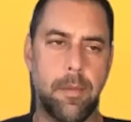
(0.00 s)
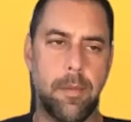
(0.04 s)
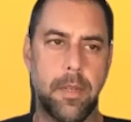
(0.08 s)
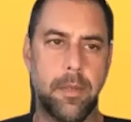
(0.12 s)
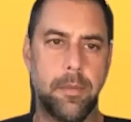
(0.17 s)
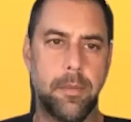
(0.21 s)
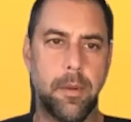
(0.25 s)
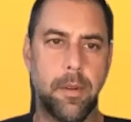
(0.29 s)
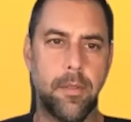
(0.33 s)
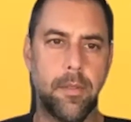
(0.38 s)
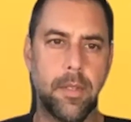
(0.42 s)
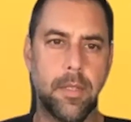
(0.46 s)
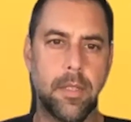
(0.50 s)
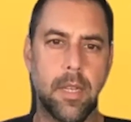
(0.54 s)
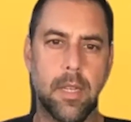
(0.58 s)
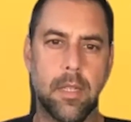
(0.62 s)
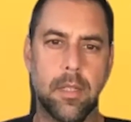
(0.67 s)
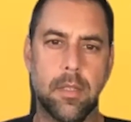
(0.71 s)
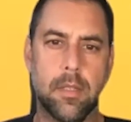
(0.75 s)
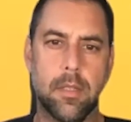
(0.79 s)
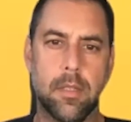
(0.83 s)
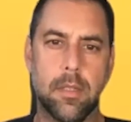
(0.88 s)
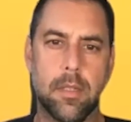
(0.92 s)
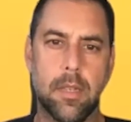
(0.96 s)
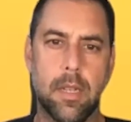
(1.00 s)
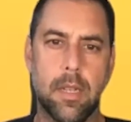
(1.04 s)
makes perfect sense.